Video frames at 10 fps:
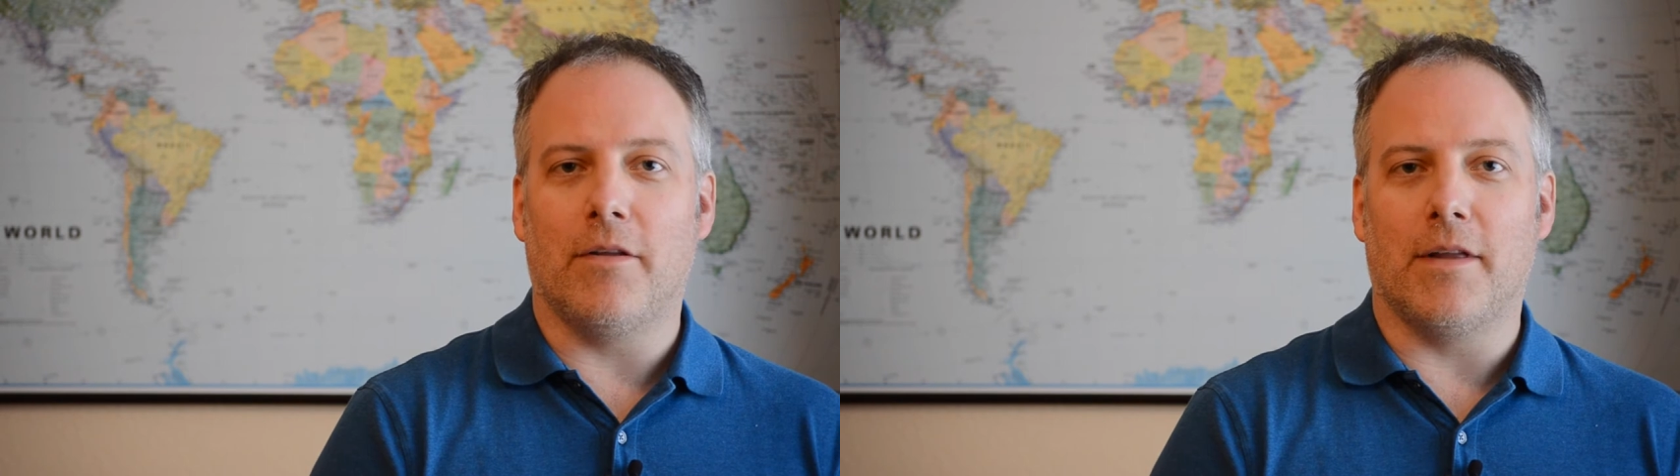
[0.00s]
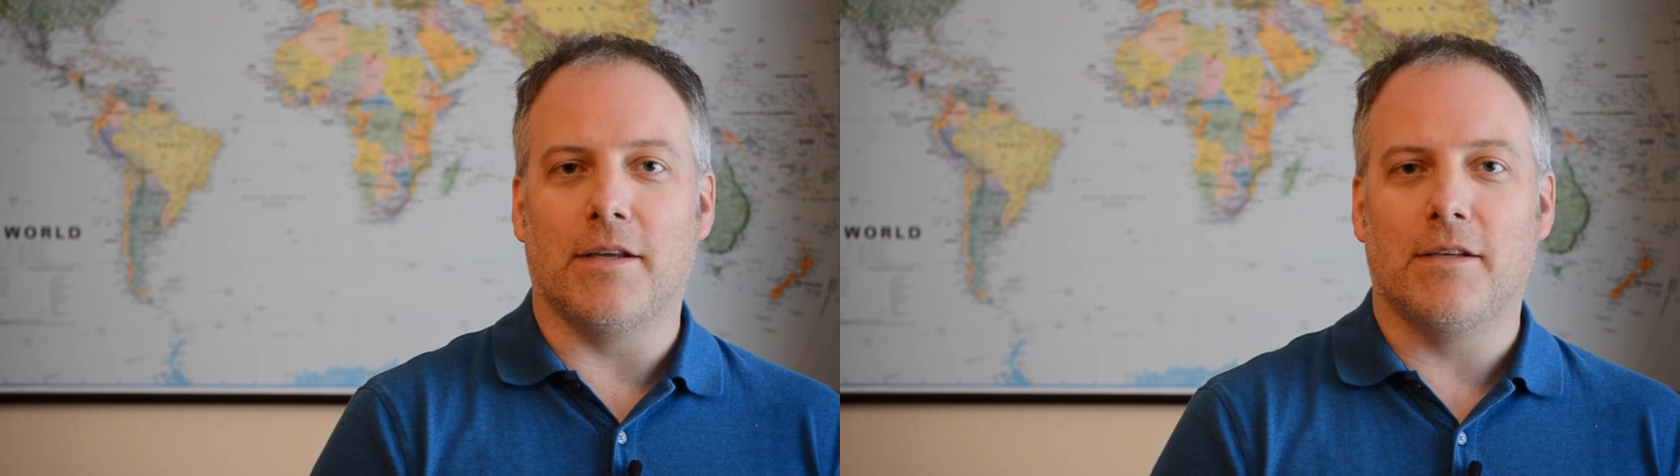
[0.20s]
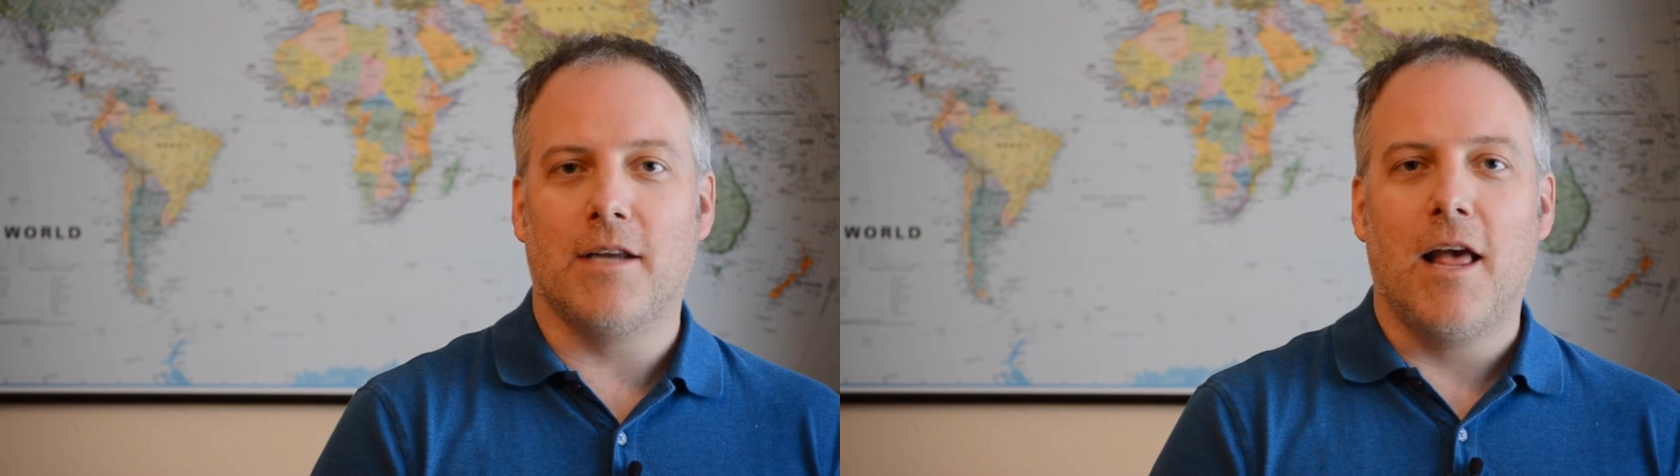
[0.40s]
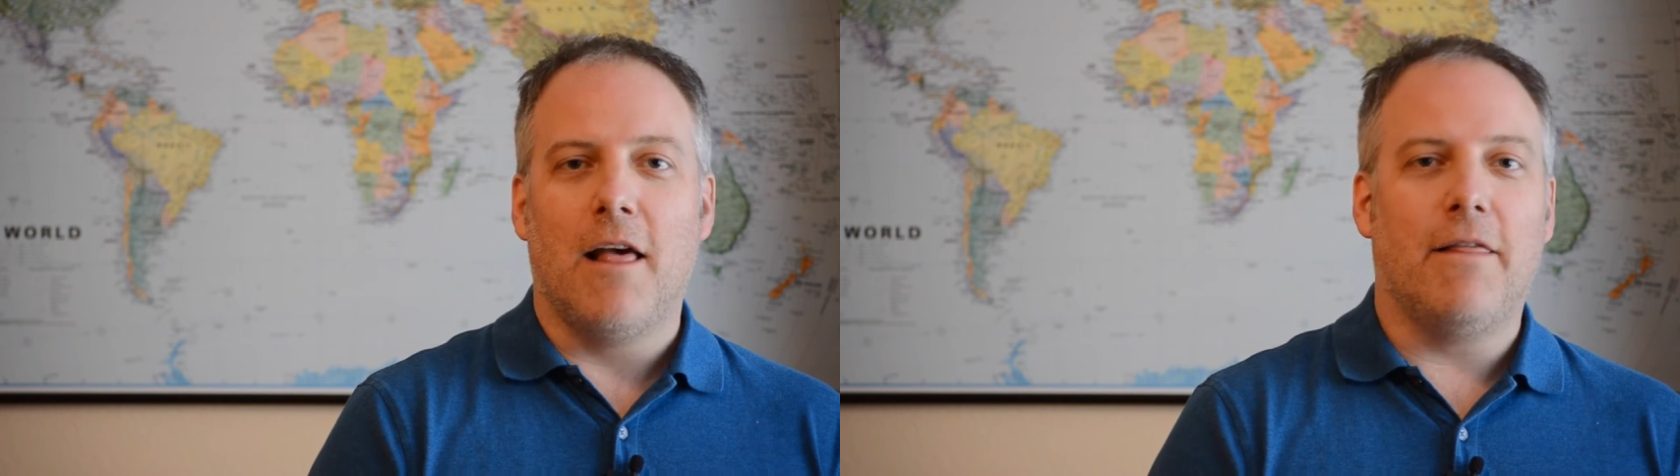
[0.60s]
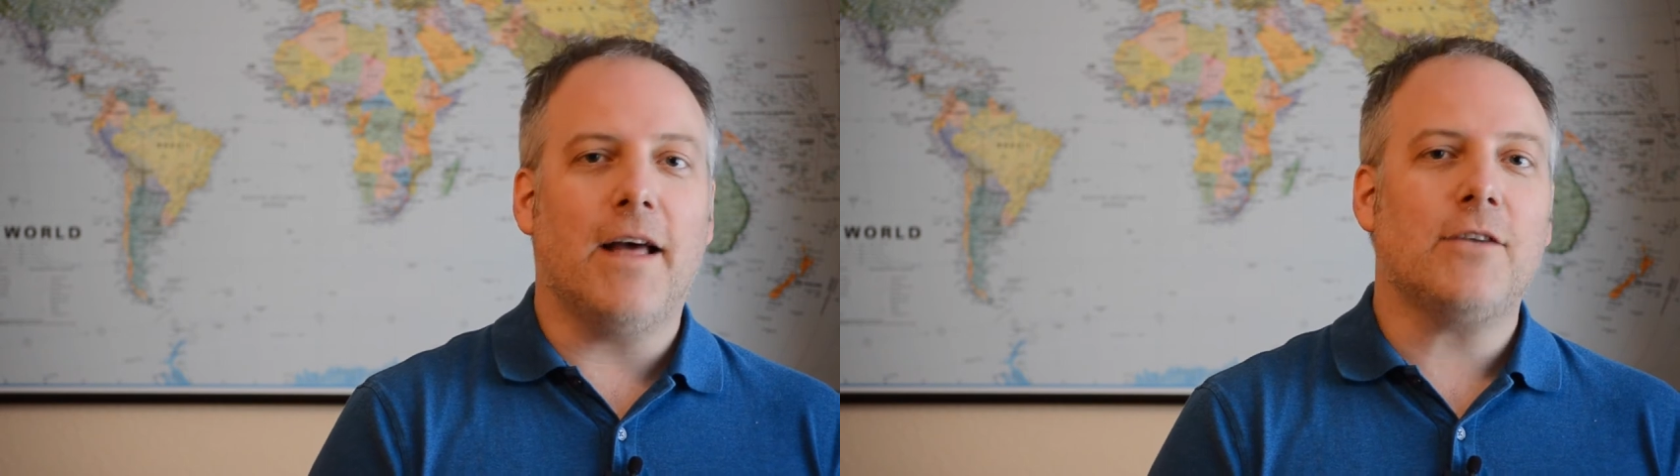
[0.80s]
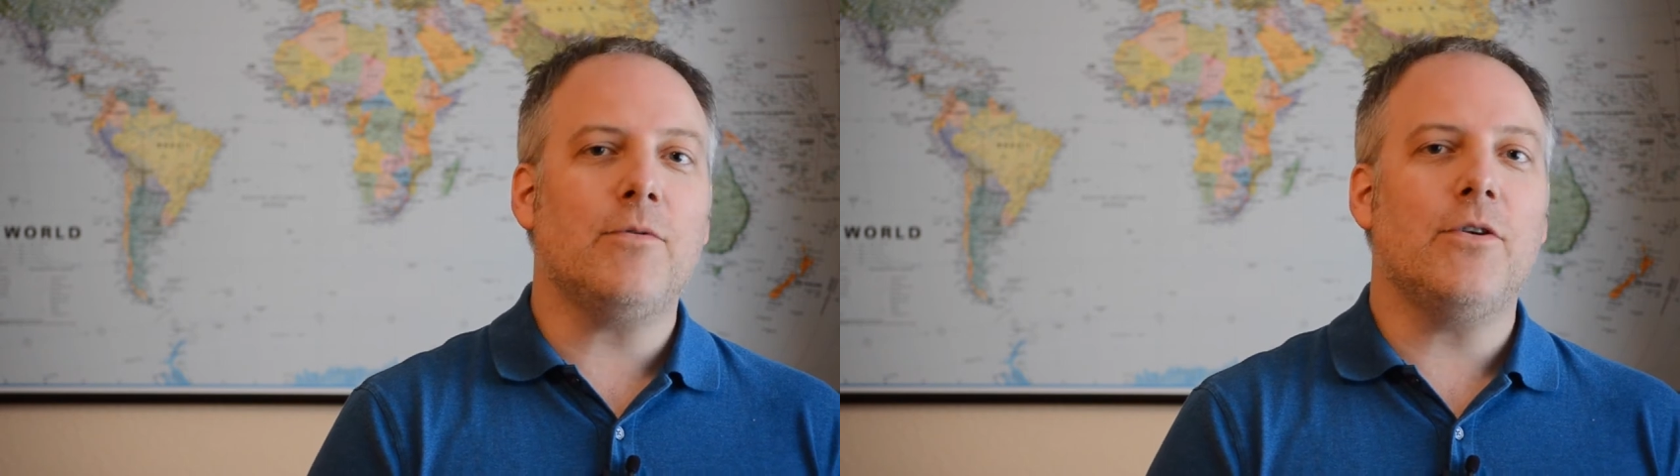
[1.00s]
of this, that's where